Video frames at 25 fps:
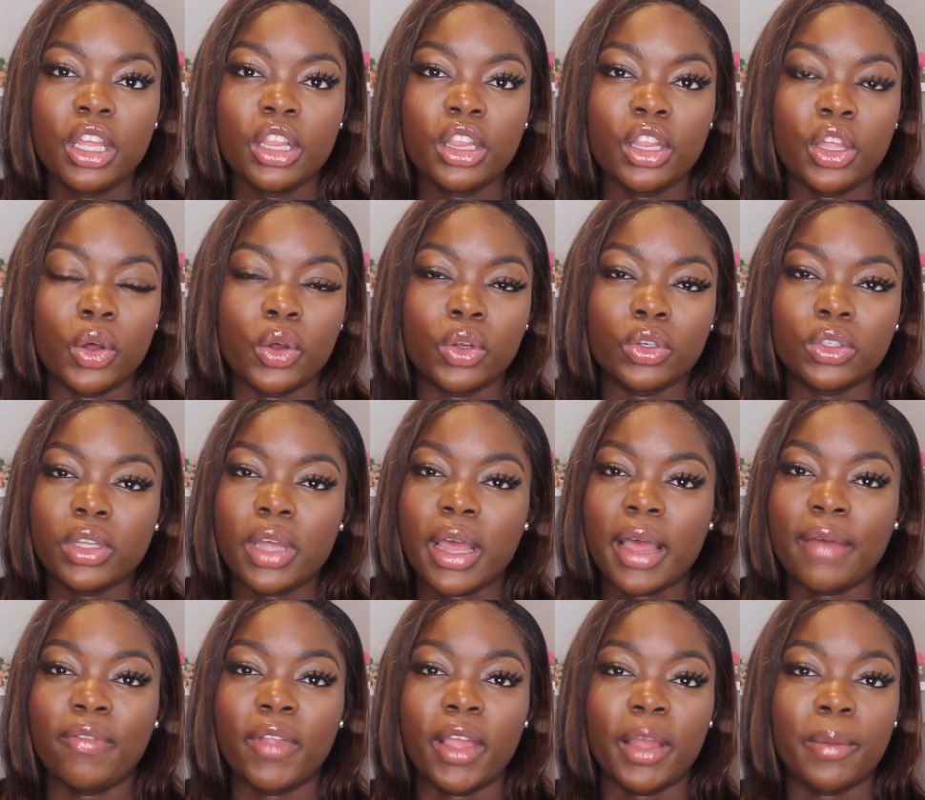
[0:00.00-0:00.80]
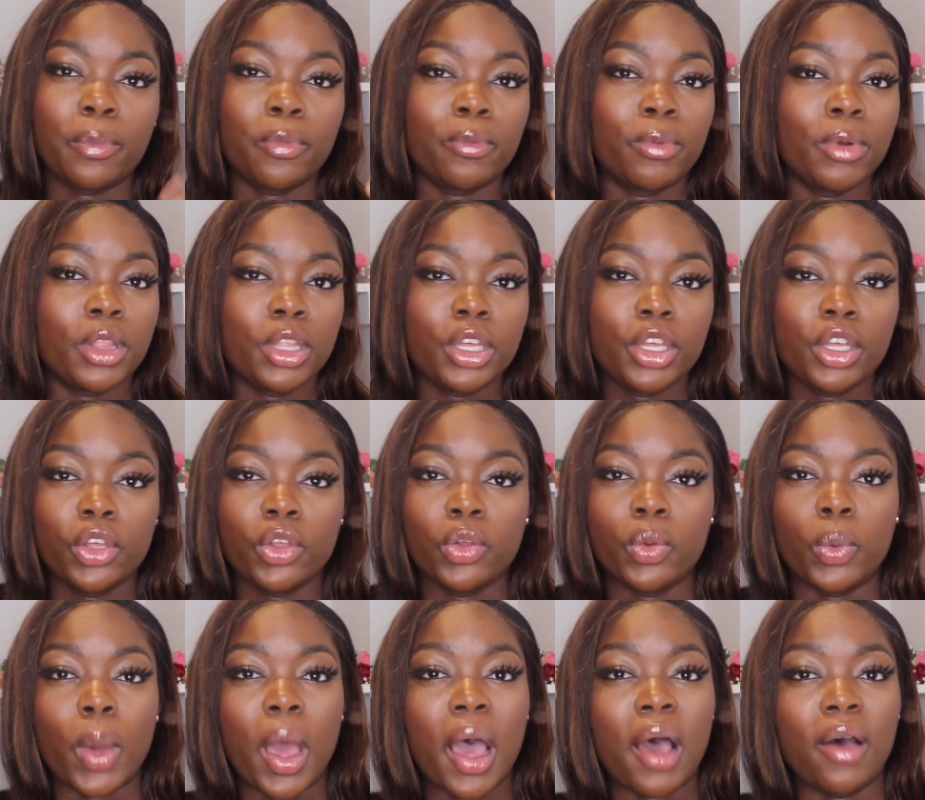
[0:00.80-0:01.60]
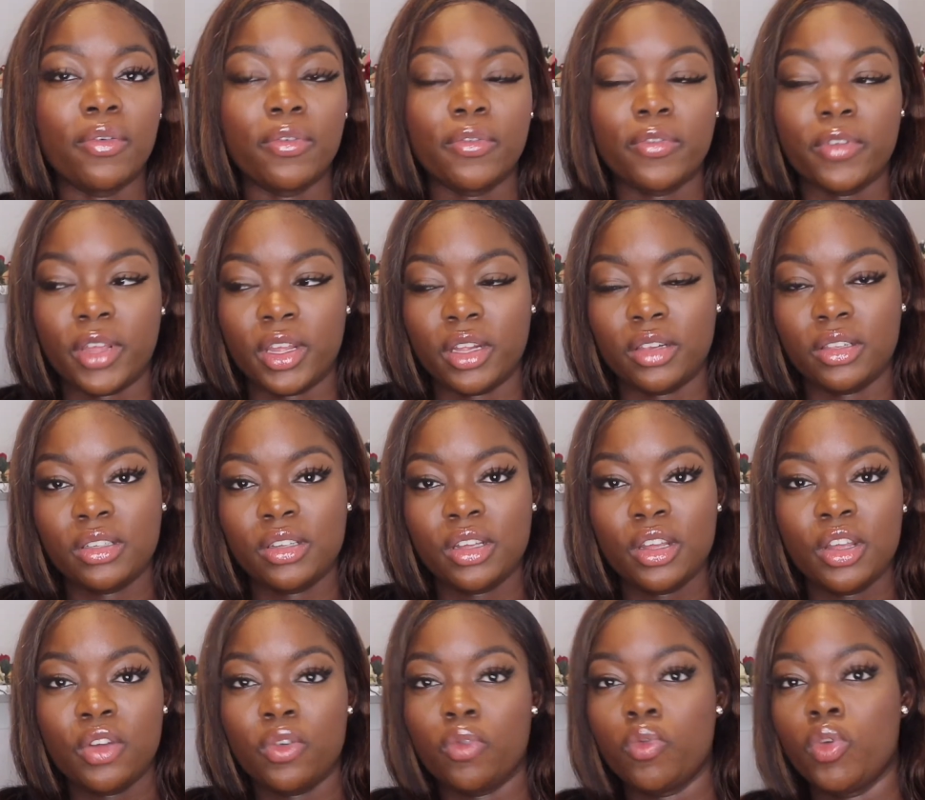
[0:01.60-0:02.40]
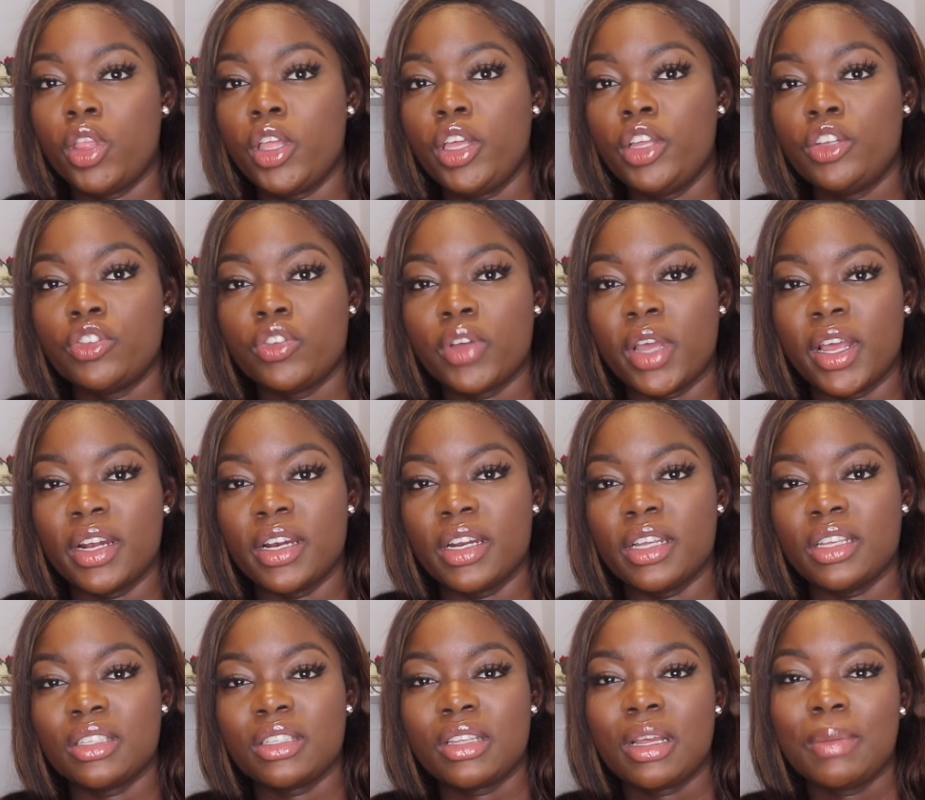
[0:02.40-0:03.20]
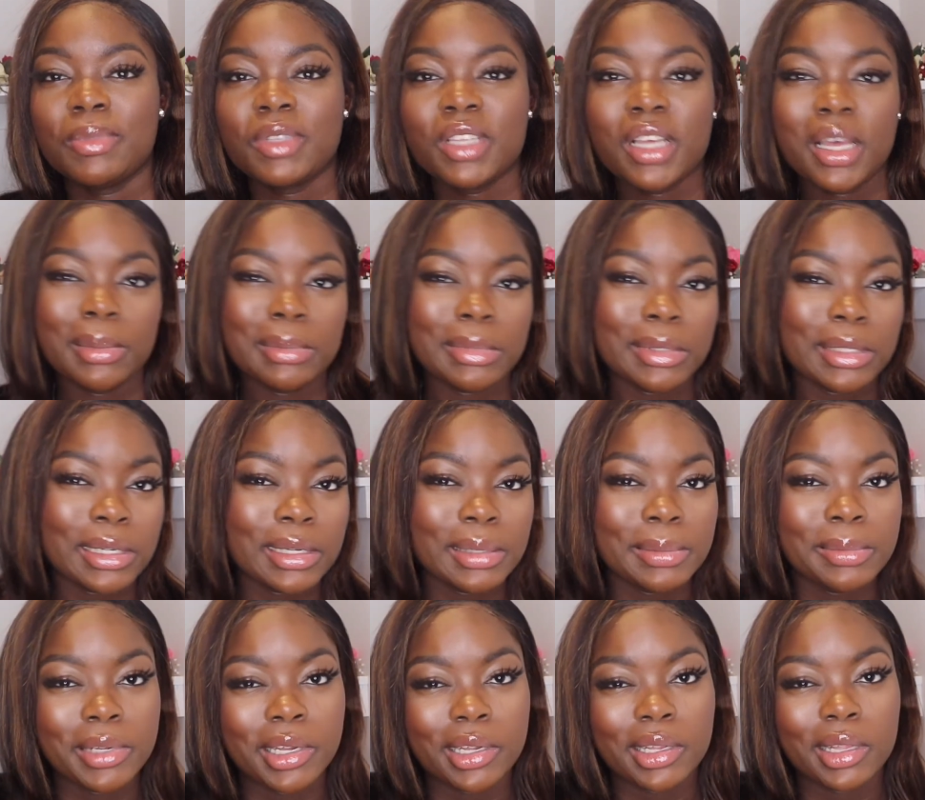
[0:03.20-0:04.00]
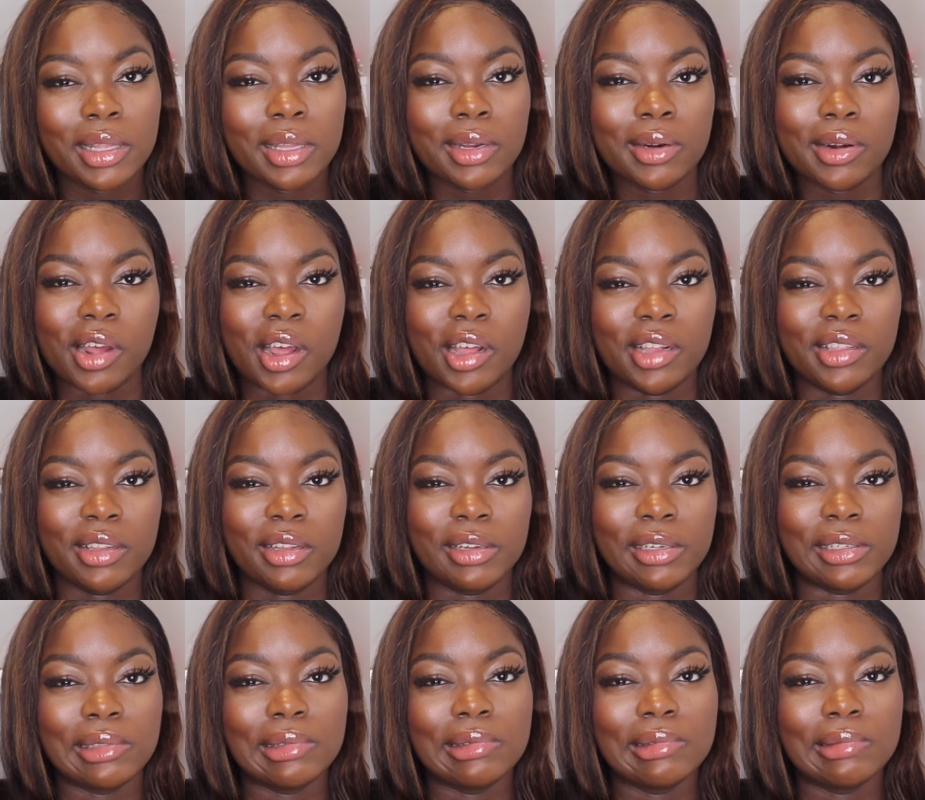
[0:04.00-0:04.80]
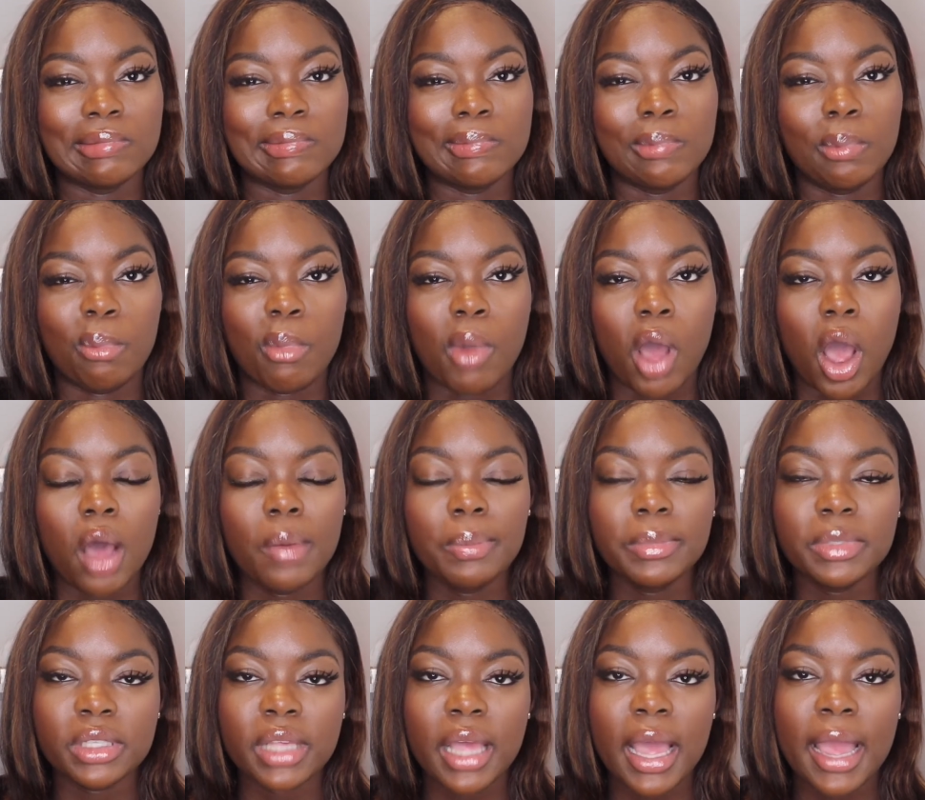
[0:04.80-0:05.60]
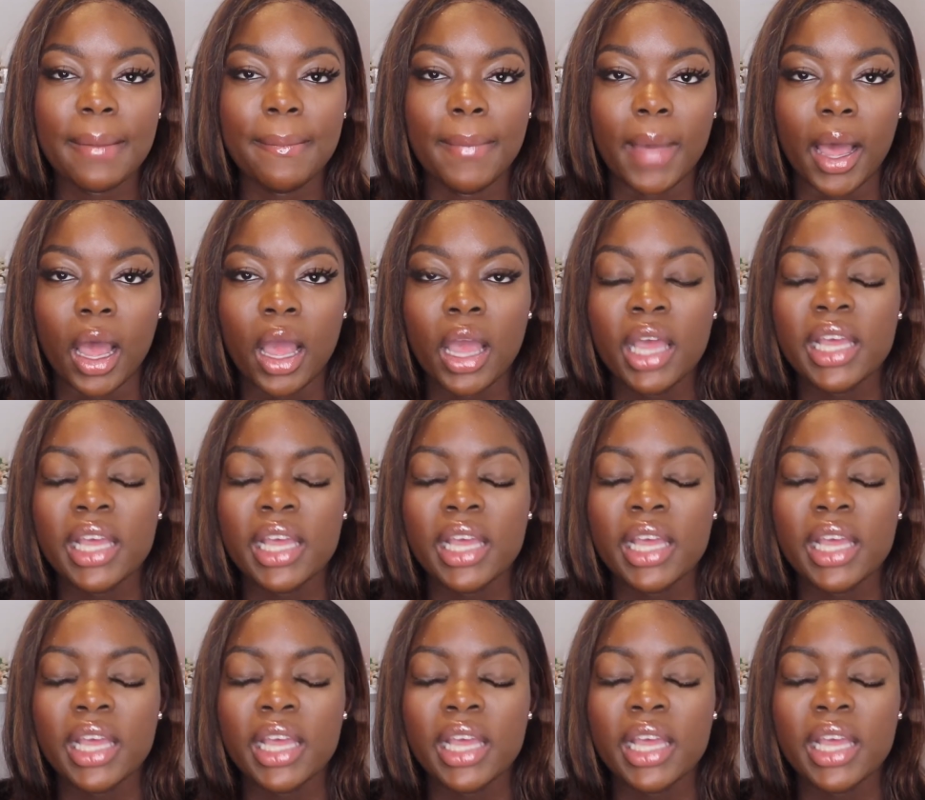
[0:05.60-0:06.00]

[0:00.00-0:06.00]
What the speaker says: They also have like really cute outfits, really trendy. Sometimes it could be a little on the mom side, but